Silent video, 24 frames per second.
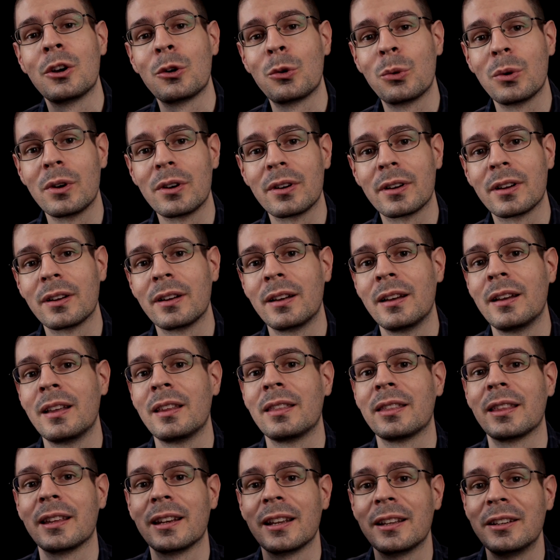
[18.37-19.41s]
quirk
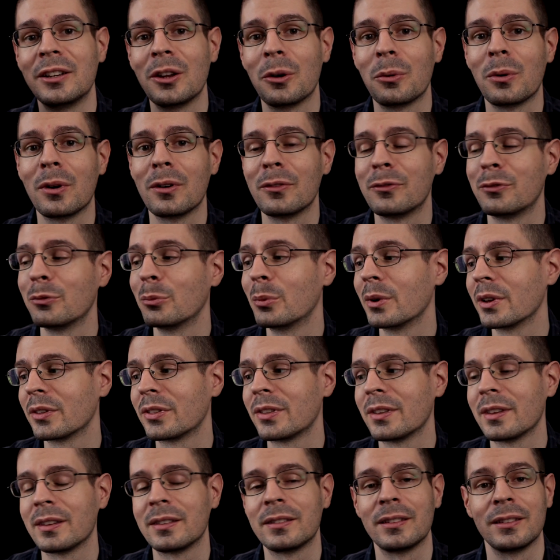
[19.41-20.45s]
that I know of
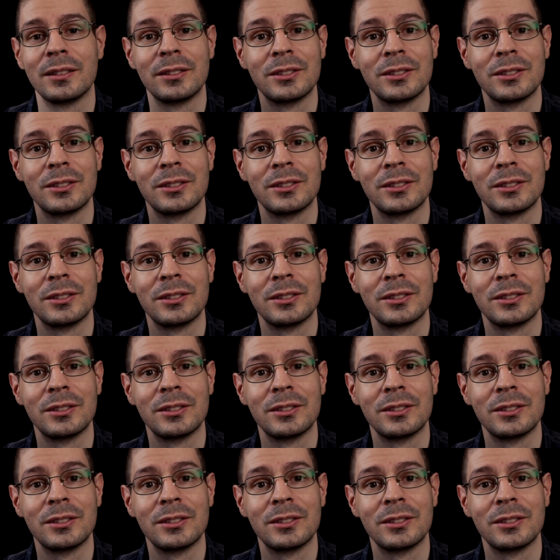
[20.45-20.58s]
with it.